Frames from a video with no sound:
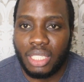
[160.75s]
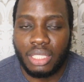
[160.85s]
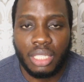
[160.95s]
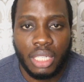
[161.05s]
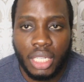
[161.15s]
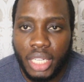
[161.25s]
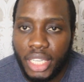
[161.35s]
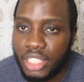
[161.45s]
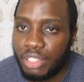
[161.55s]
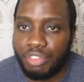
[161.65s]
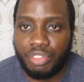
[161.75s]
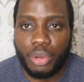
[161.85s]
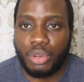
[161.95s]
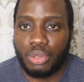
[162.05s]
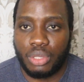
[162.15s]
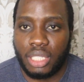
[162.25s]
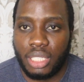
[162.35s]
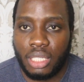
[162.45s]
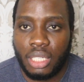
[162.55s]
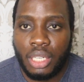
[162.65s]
this is a very good thing.